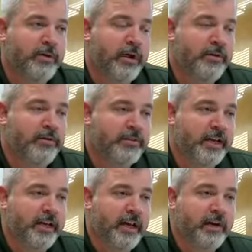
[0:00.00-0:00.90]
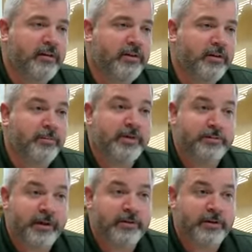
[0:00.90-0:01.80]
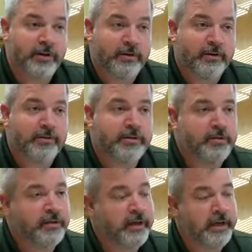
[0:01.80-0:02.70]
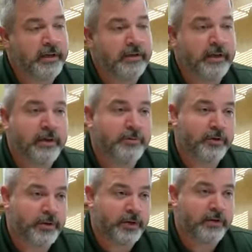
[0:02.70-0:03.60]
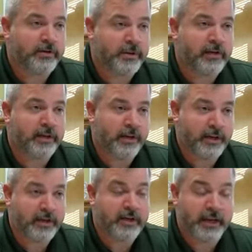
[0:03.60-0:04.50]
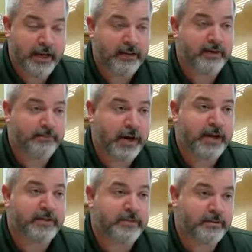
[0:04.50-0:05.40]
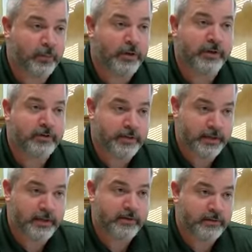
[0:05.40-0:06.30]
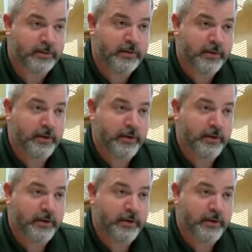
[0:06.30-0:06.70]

Under the state law, under a misdemeanor charge, it, up to a year is all they could get, and they got the max one-year sentence.